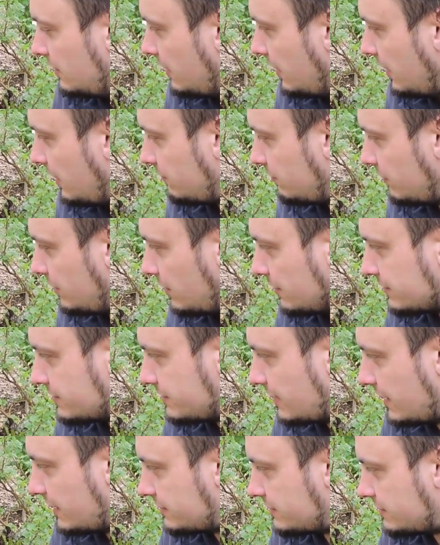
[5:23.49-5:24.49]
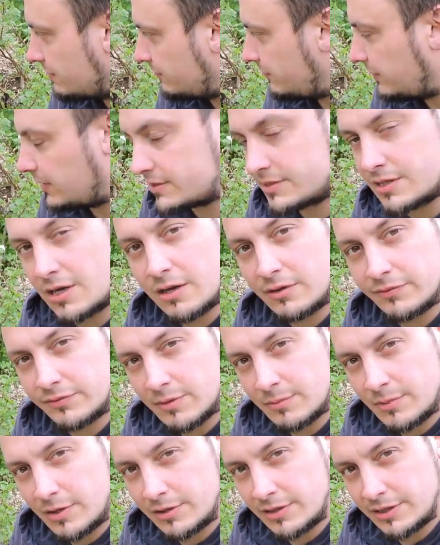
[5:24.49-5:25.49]
and we also had some figs off
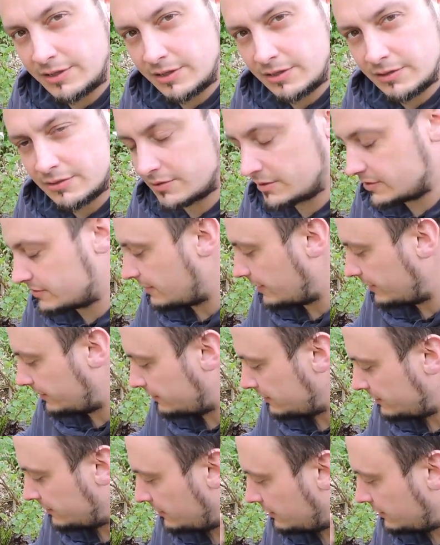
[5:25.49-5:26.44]
them already as well.